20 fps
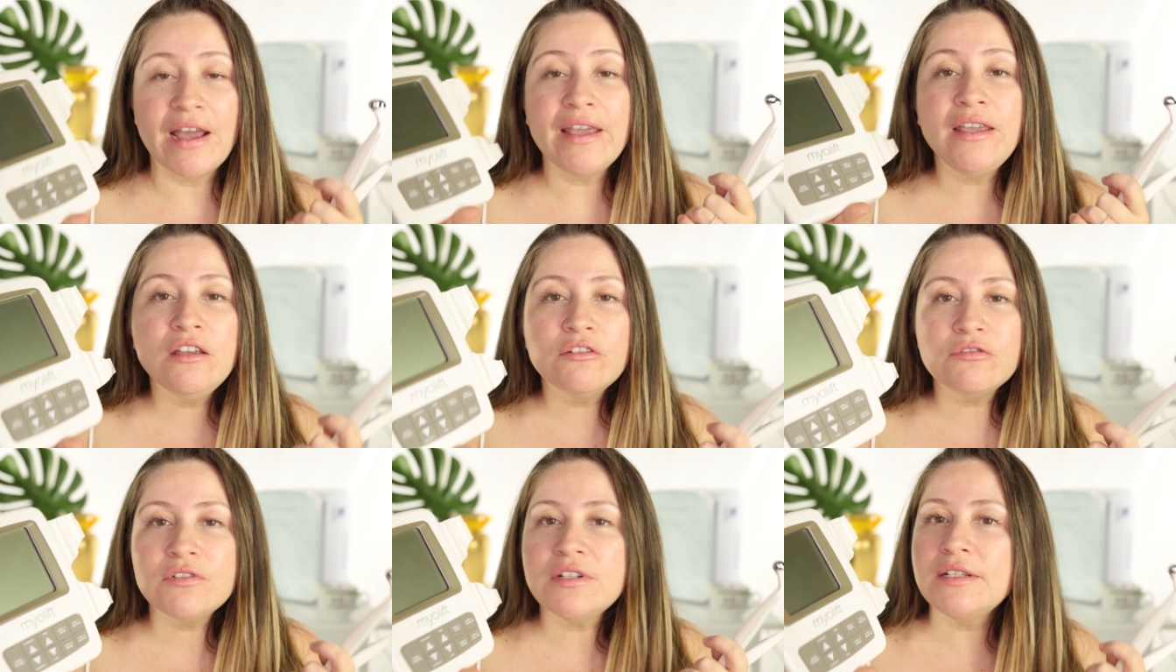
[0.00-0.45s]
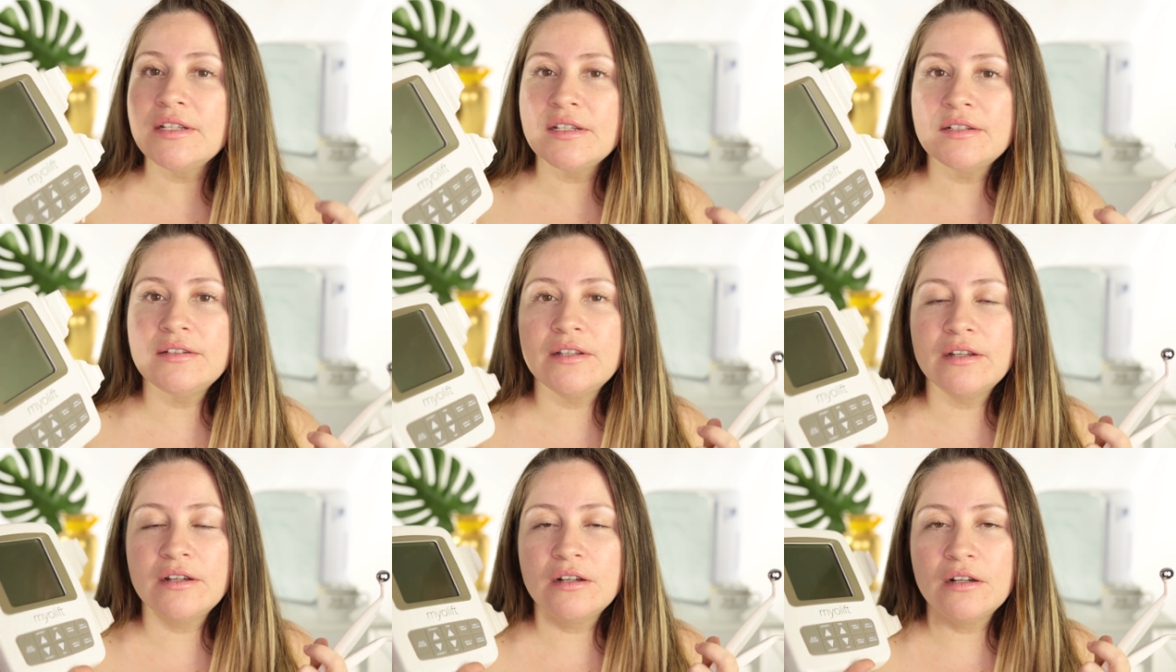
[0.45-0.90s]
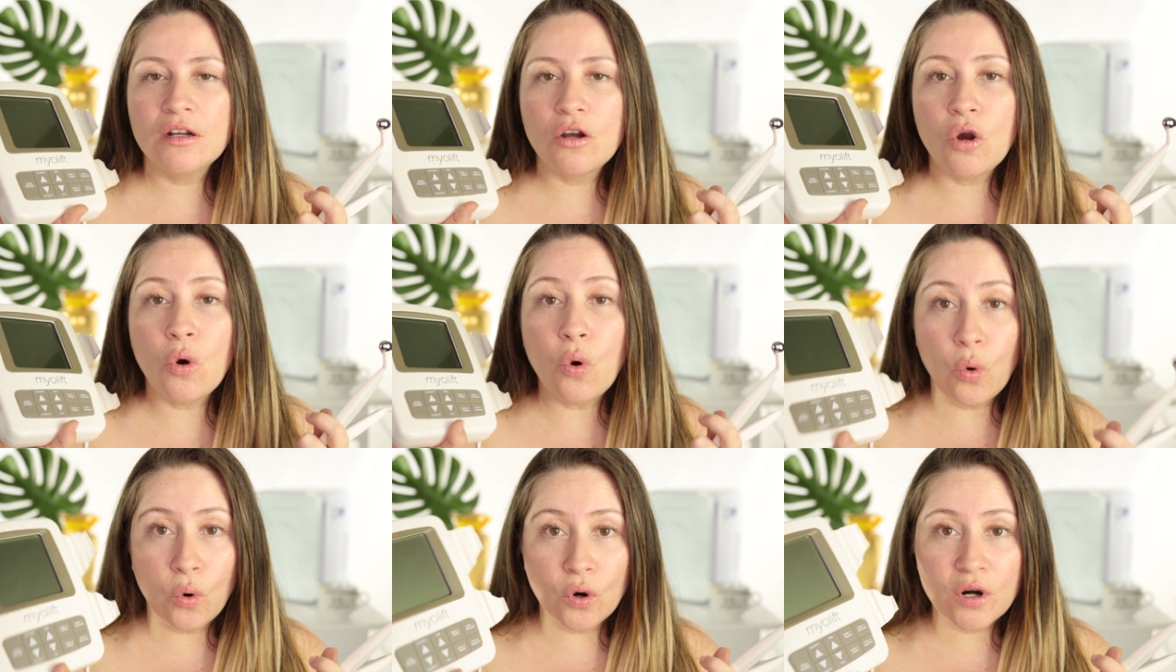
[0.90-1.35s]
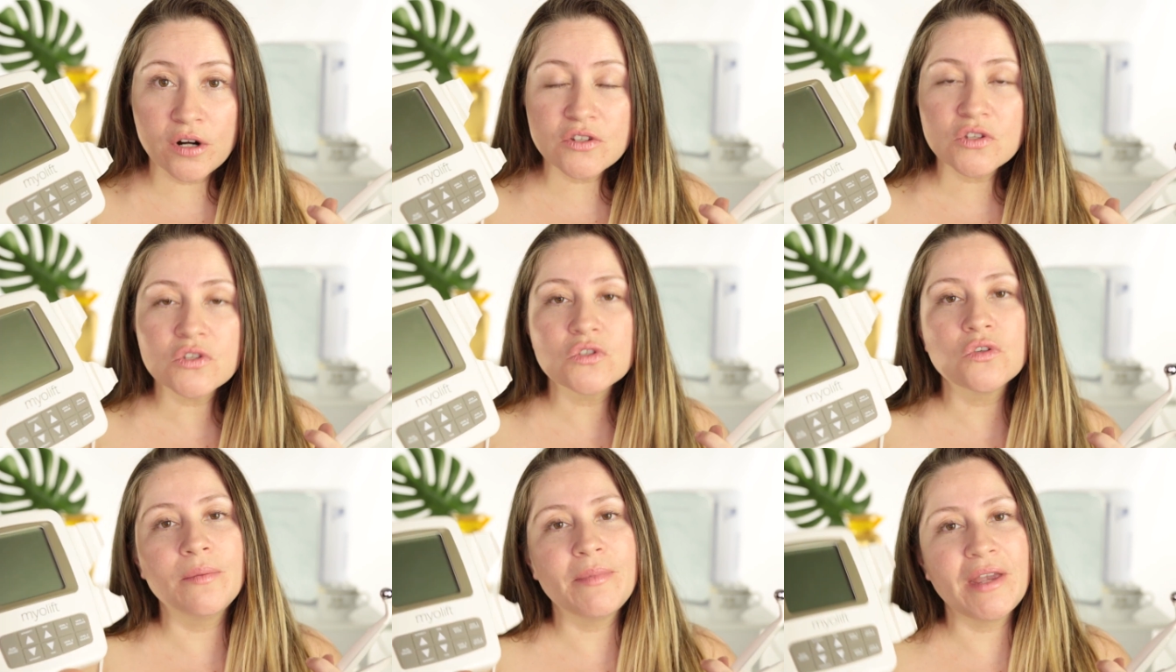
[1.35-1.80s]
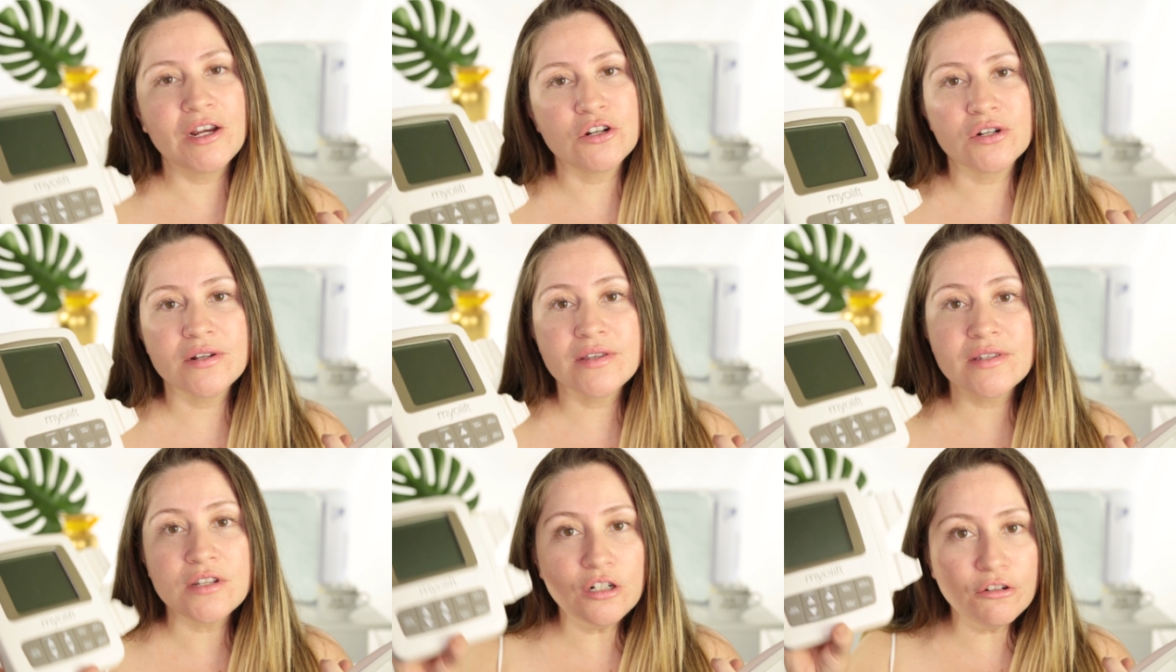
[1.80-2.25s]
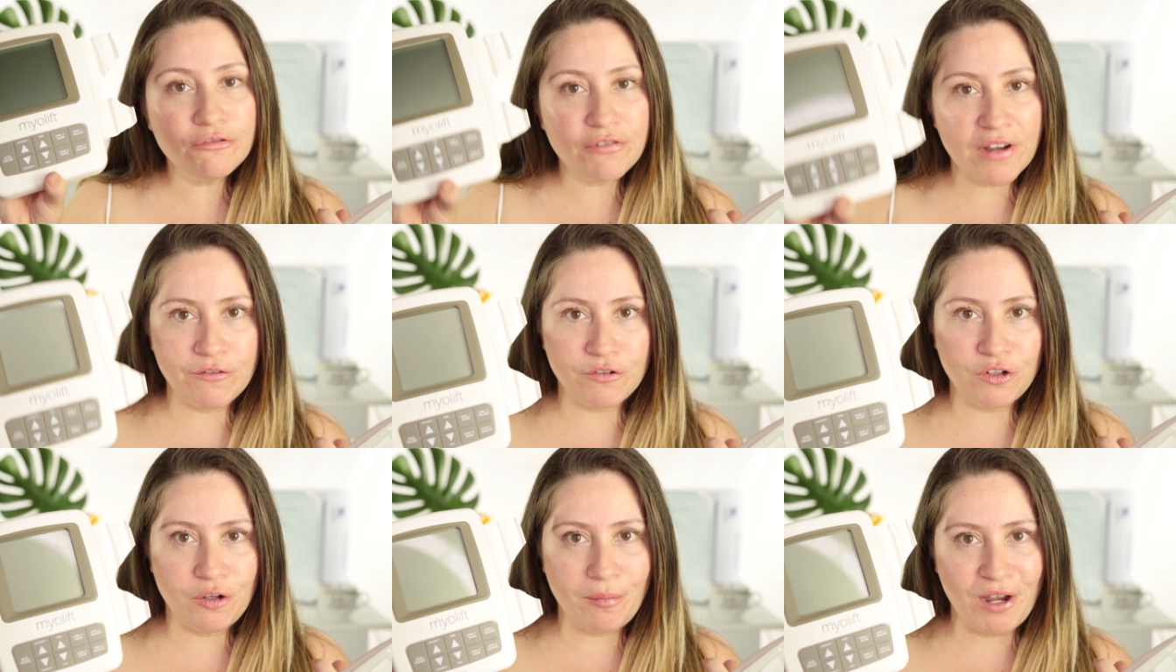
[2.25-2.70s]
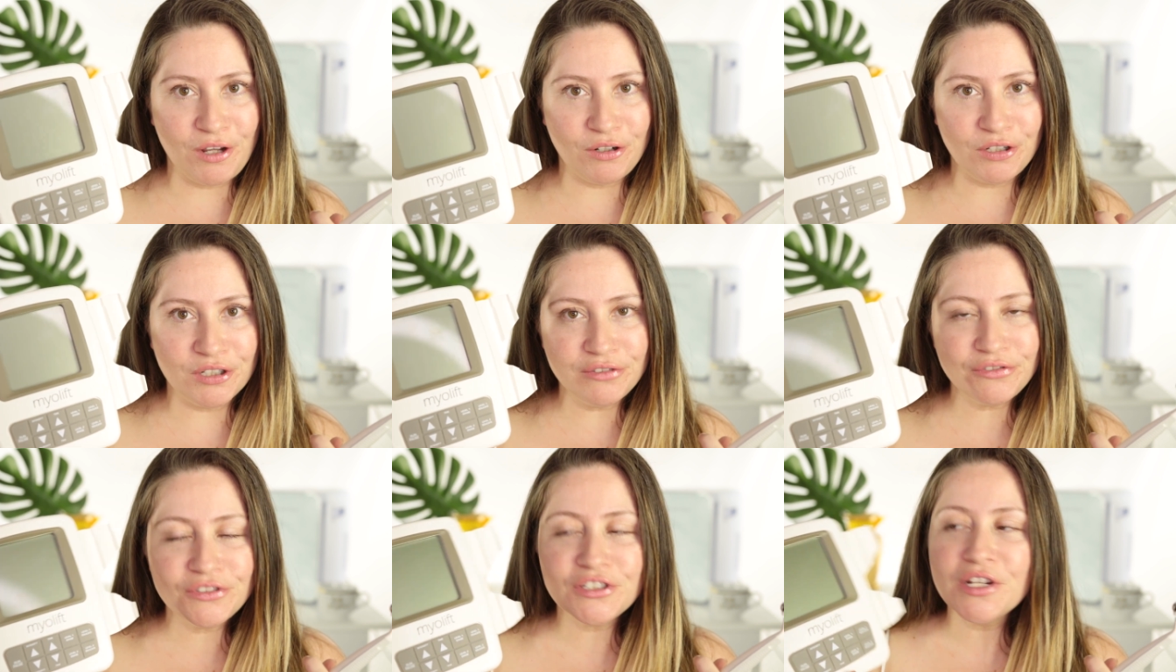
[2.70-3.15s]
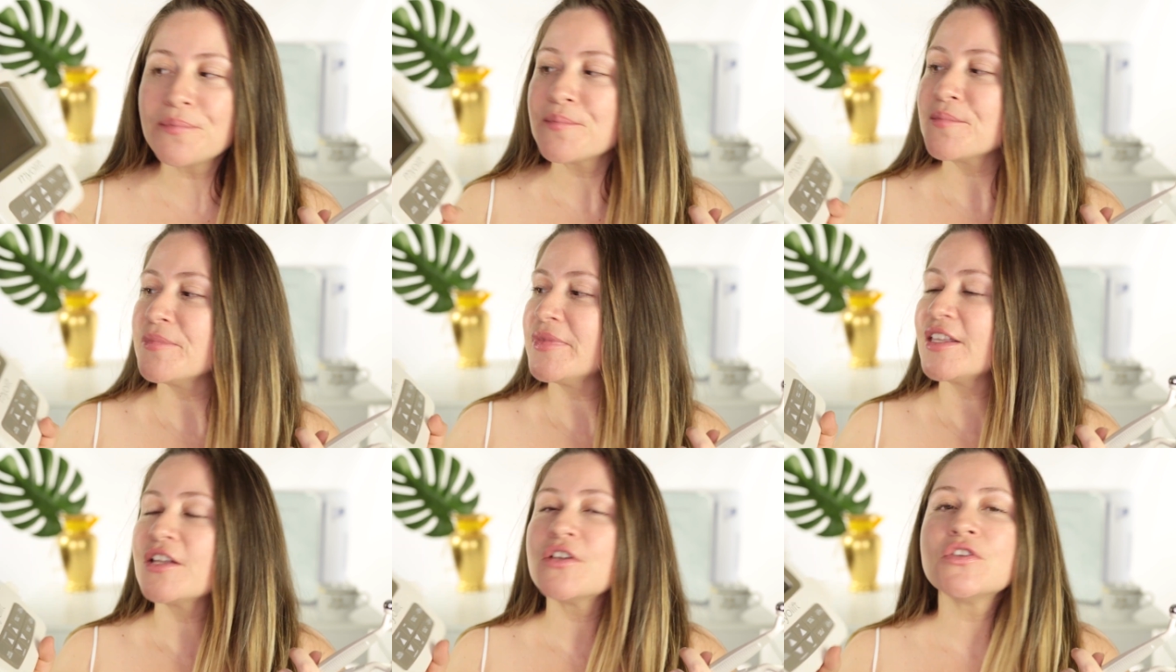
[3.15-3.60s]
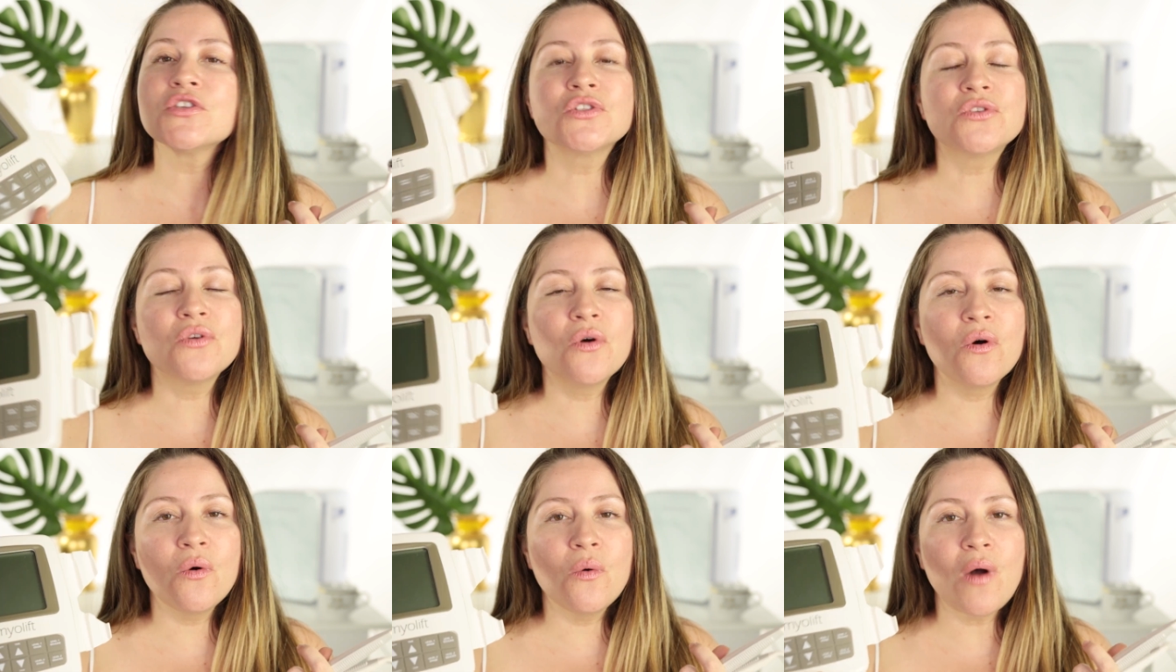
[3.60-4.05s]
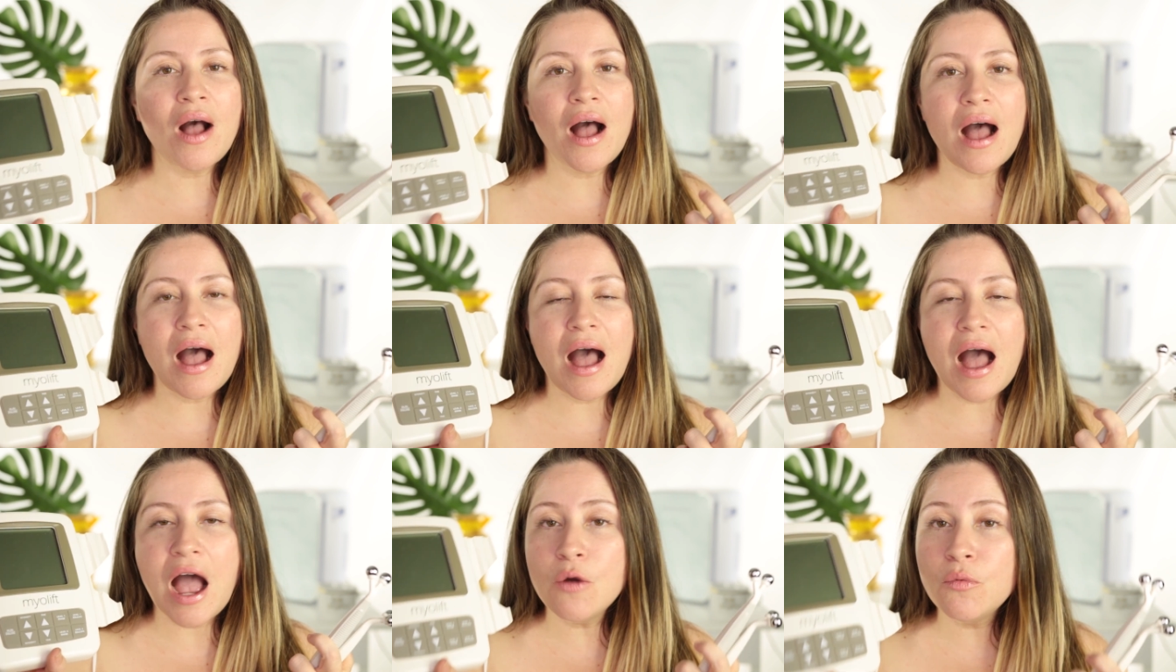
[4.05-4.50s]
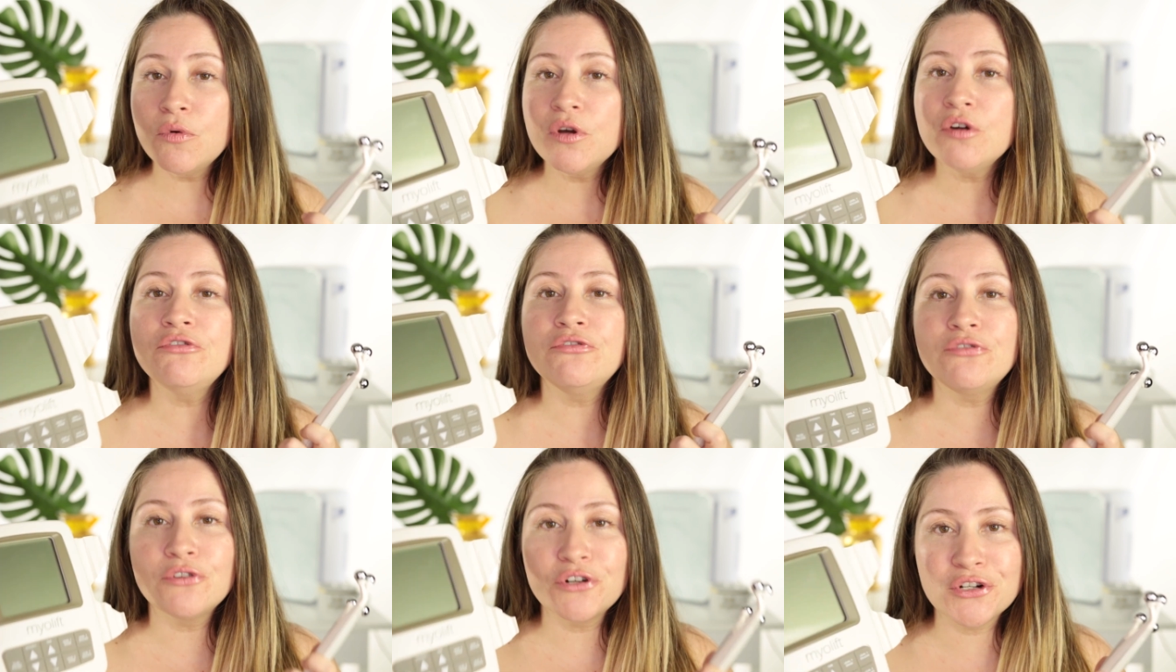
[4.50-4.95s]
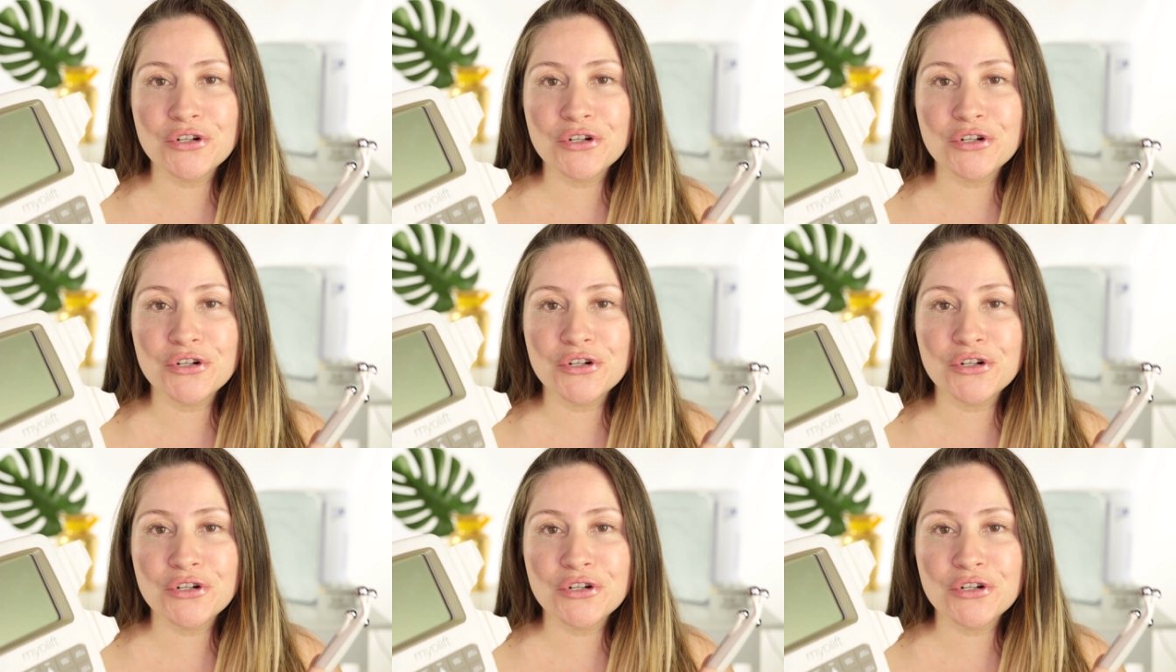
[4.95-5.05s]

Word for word: I even did the course, so I'm actually certified on the MyoLift. So I will for